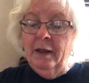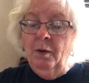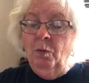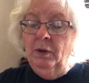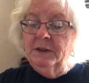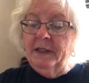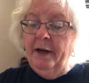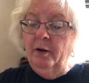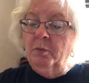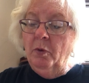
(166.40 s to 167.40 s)
Once
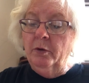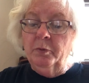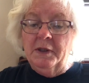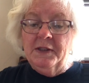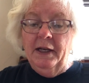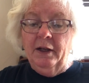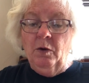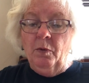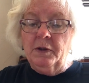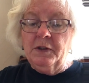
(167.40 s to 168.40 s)
airborne, we set a
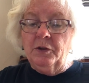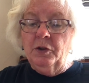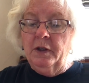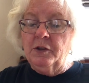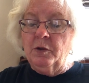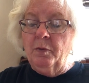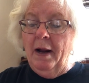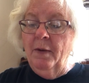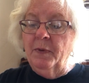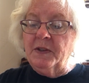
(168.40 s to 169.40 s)
course that took us
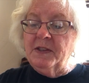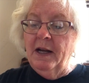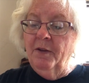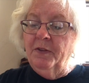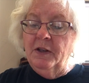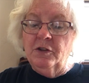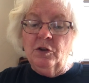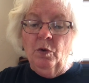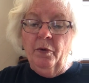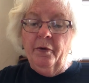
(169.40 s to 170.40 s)
around the southeast
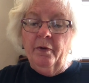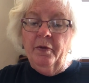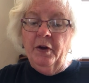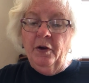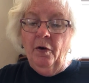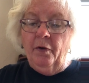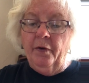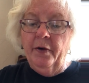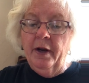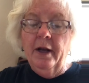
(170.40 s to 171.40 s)
corner of the
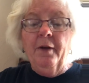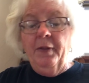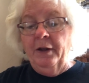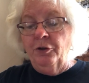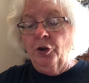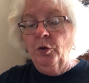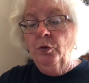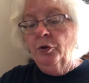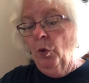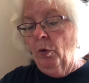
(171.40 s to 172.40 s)
yard, then due
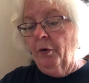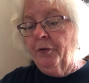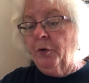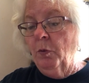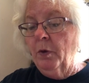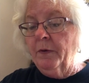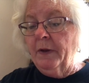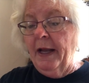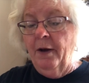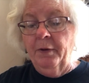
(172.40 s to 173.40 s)
north toward the
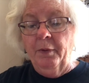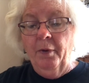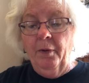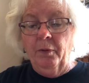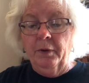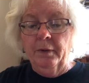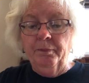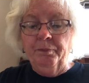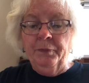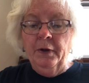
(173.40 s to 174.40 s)
county road.
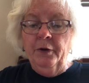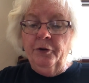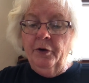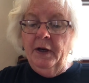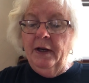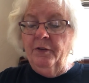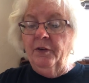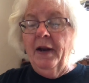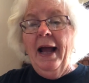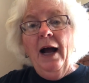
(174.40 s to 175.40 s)
Trees
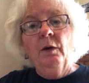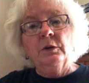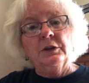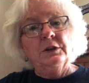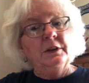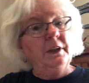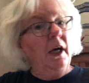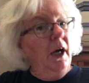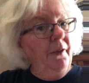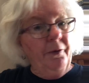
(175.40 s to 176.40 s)
and houses and
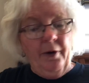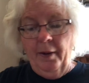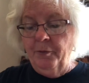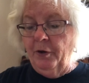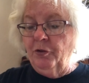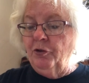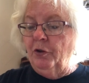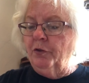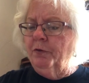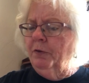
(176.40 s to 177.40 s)
other objects
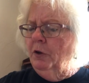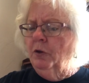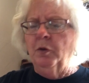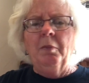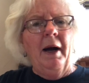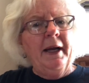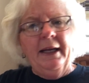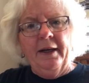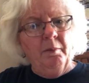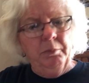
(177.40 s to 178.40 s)
just flew by
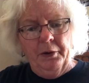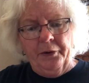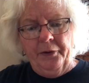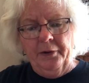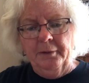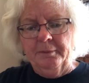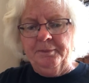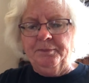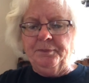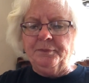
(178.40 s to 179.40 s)
in a blur.
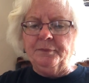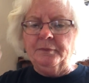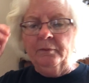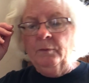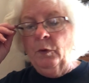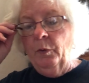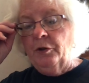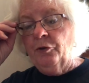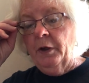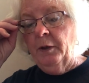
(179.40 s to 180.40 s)
We
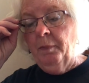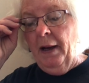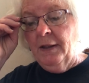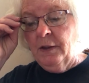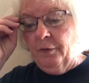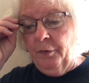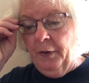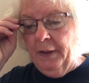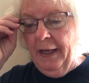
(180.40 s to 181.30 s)
streaked past the front